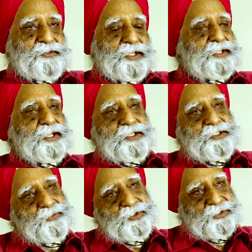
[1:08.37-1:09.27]
So then they
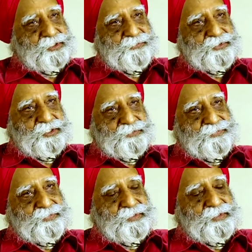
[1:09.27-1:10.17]
activated themselves